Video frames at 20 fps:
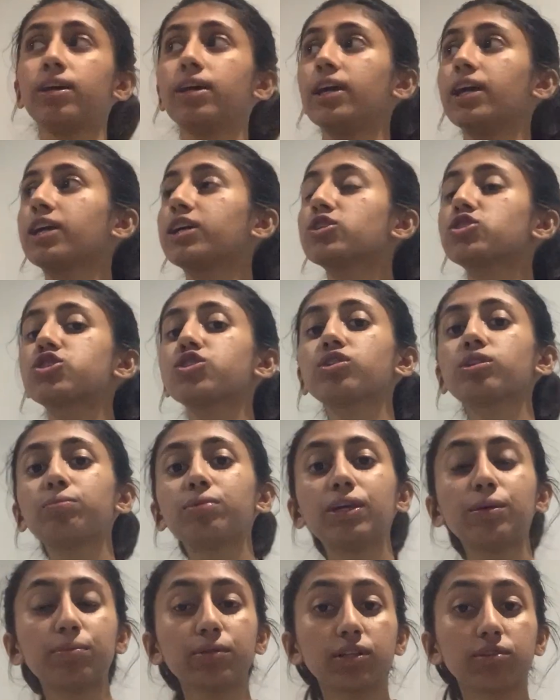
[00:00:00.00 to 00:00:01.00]
It can show the
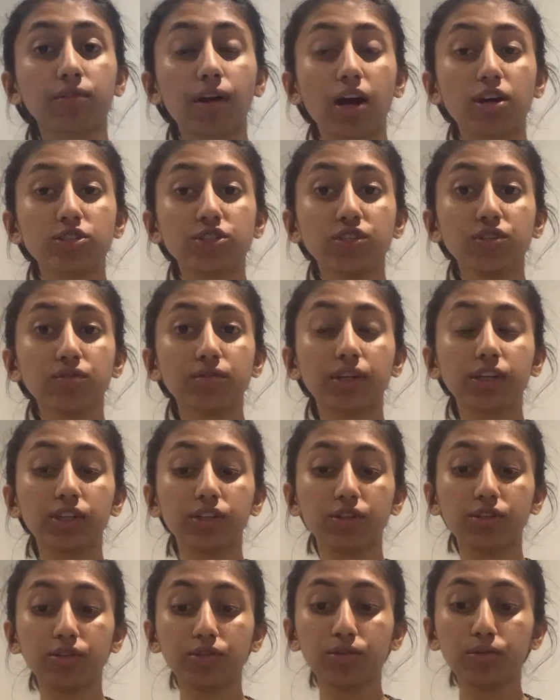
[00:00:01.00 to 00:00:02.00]
people around you that
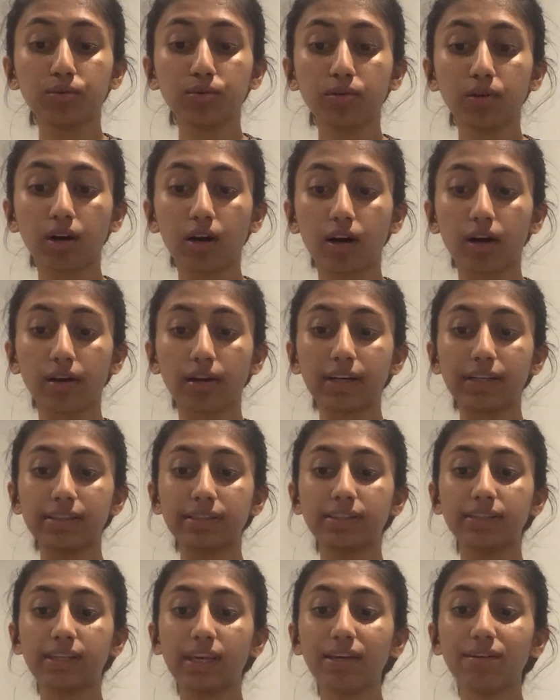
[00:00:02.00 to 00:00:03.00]
you are a
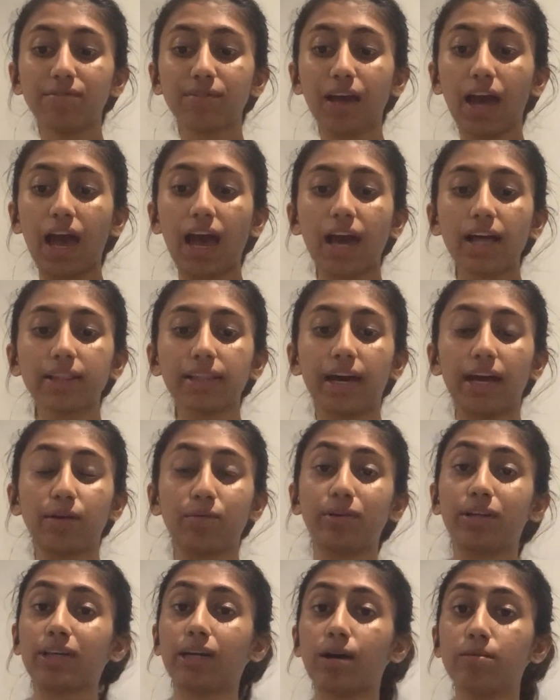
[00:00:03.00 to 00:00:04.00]
safe ally
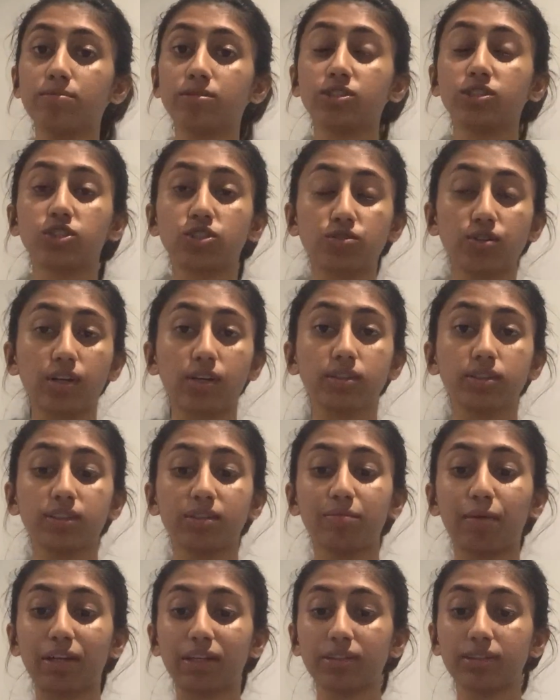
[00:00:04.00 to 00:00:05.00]
when it comes to struggles of
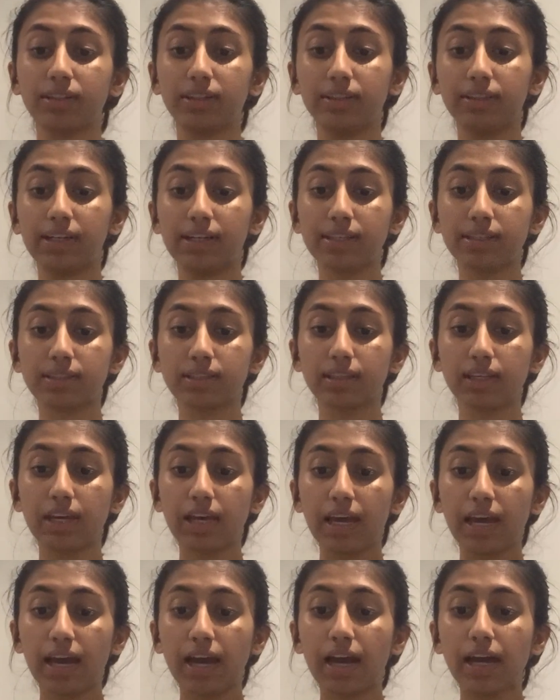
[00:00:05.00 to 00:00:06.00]
mental illness.
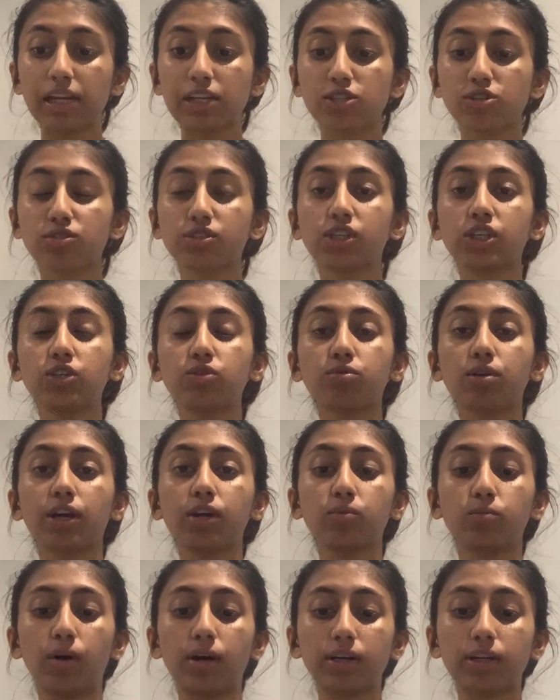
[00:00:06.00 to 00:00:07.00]
And it shows that you are
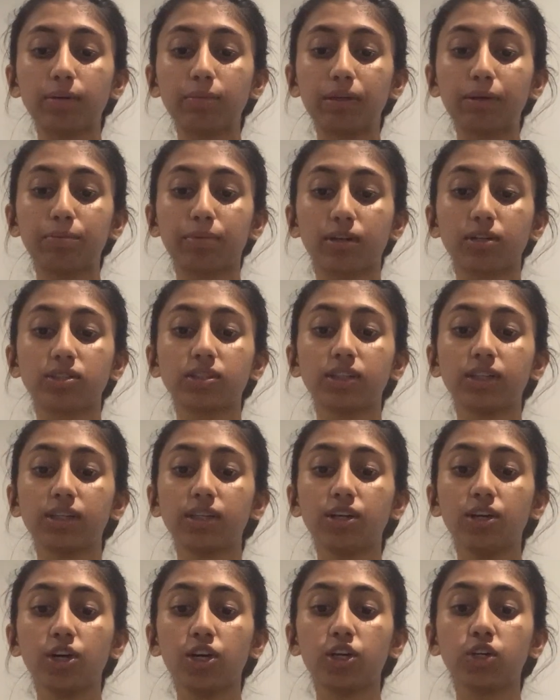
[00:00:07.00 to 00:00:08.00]
a welcoming
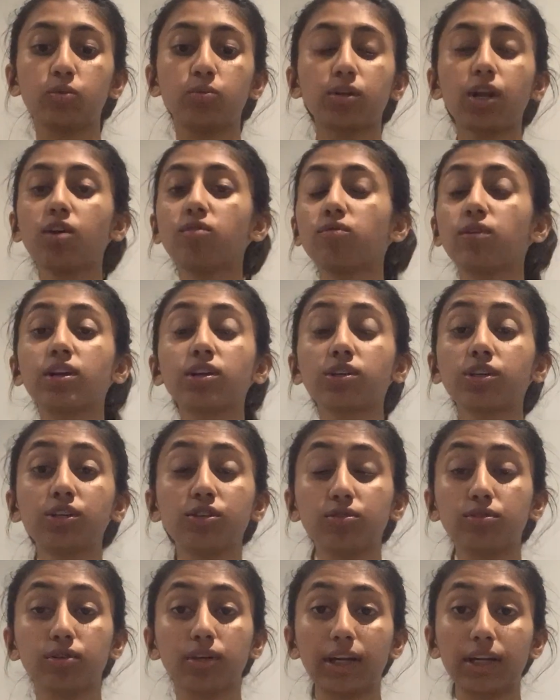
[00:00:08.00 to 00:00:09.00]
person who will not
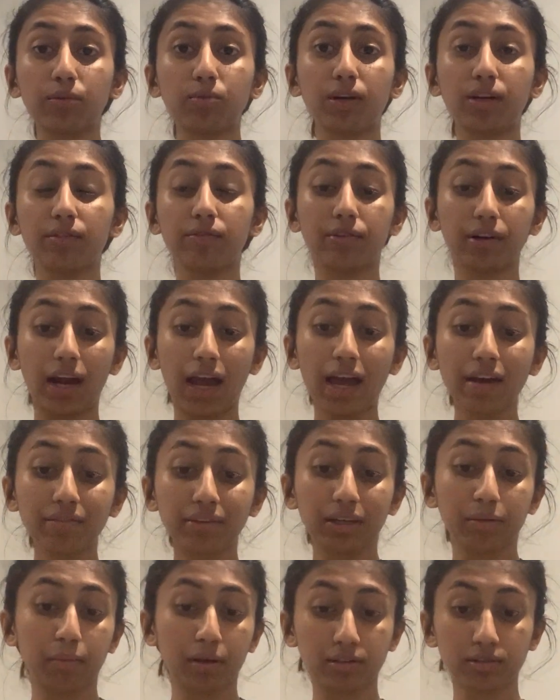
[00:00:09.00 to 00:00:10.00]
ridicule anyone for
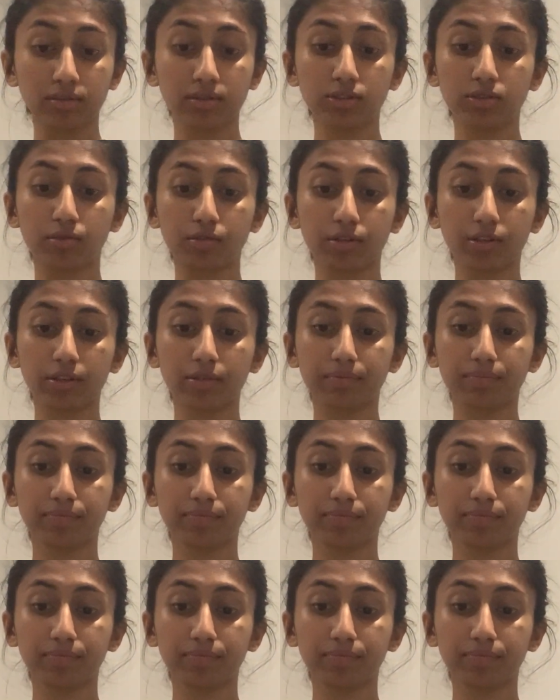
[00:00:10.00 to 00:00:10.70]
having a mental disorder.